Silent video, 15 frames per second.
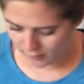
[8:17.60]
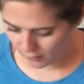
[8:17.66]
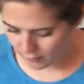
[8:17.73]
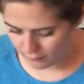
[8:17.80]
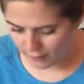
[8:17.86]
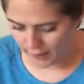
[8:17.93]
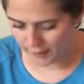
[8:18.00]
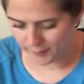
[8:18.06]

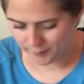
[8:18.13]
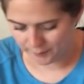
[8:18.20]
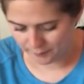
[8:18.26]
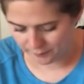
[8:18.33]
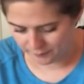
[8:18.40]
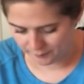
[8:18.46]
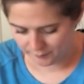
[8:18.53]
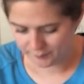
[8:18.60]
All right,
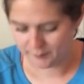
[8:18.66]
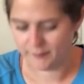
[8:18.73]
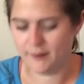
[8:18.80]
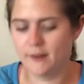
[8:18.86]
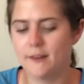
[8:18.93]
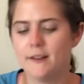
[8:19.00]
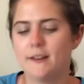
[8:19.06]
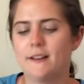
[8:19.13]

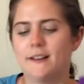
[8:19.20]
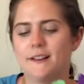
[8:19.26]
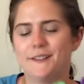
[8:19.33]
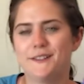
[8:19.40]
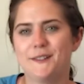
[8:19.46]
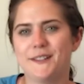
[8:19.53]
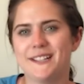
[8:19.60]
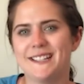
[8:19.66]

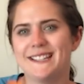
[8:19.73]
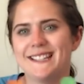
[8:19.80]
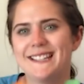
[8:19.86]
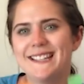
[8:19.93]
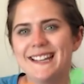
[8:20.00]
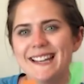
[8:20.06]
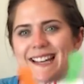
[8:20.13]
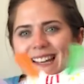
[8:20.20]
so you can
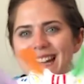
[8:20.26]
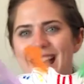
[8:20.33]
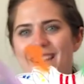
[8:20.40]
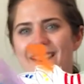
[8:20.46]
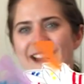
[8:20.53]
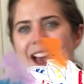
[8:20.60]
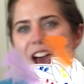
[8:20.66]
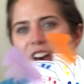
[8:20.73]
see now
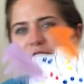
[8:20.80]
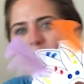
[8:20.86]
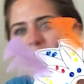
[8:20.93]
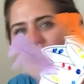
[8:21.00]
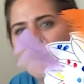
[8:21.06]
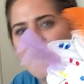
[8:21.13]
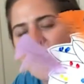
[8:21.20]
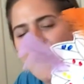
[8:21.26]
I have
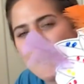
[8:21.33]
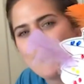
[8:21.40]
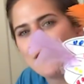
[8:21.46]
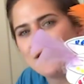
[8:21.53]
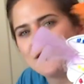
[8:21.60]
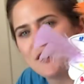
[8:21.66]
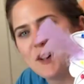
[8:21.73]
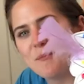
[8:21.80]
my
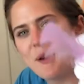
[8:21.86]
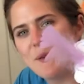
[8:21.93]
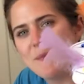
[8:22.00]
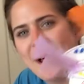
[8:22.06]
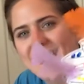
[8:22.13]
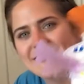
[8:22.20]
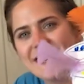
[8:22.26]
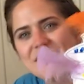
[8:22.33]
feathers on my
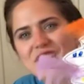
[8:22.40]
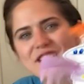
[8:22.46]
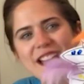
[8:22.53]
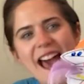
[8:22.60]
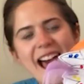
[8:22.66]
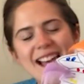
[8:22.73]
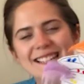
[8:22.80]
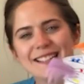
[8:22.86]
mask. That just
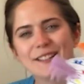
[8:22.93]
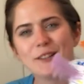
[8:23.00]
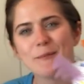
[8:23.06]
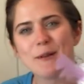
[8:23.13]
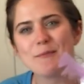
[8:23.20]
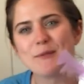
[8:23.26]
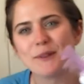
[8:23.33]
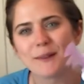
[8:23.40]
adds a little
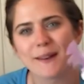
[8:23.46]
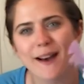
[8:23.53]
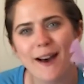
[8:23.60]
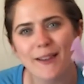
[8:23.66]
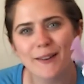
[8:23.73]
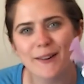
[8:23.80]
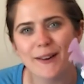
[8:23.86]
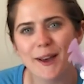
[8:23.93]
bit more
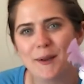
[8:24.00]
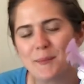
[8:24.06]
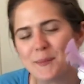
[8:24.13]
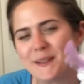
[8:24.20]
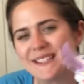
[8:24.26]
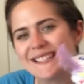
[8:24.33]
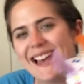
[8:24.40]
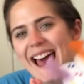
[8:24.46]
color and
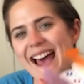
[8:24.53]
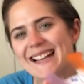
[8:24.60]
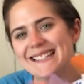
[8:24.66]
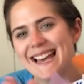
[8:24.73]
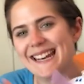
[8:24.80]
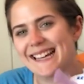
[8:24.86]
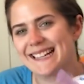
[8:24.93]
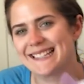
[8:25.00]

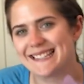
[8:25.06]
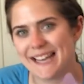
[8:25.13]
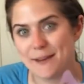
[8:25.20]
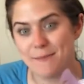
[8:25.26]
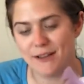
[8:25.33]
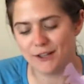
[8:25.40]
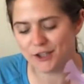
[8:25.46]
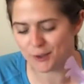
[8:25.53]
pizzazz and
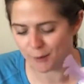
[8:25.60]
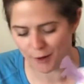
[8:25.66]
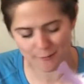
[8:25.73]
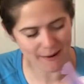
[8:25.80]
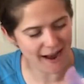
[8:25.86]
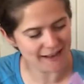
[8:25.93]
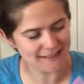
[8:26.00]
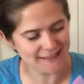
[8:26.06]
excitement to our
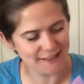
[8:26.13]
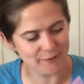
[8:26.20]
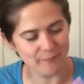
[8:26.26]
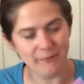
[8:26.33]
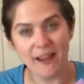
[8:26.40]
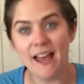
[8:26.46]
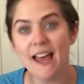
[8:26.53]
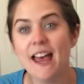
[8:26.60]
mask.
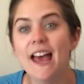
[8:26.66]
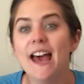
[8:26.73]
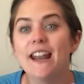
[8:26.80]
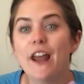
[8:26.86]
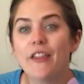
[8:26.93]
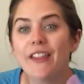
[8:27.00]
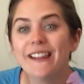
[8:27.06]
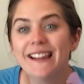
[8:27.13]

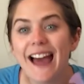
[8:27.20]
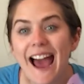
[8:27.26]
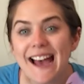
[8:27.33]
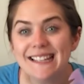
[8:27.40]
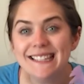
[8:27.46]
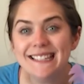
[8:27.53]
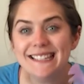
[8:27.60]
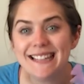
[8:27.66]
Now the
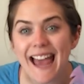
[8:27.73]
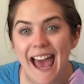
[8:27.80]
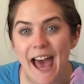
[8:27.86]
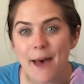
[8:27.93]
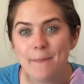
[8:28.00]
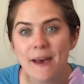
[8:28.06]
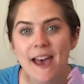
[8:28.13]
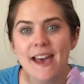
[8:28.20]
last
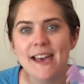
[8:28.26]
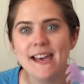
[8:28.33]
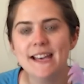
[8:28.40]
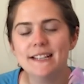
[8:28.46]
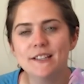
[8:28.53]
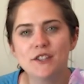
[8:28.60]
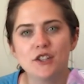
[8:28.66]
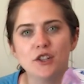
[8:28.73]
step
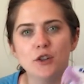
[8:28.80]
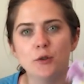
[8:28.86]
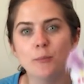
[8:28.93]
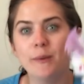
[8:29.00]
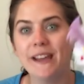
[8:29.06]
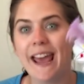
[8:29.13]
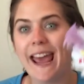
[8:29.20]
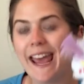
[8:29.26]
is to
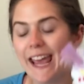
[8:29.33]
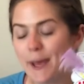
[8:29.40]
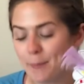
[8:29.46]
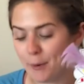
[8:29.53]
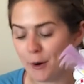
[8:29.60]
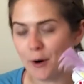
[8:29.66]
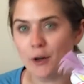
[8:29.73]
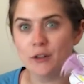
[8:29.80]
be
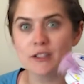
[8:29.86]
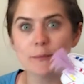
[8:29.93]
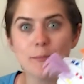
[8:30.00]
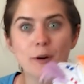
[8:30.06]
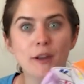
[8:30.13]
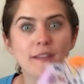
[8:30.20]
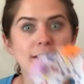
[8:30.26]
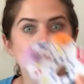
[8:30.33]
able to
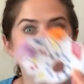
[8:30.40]
put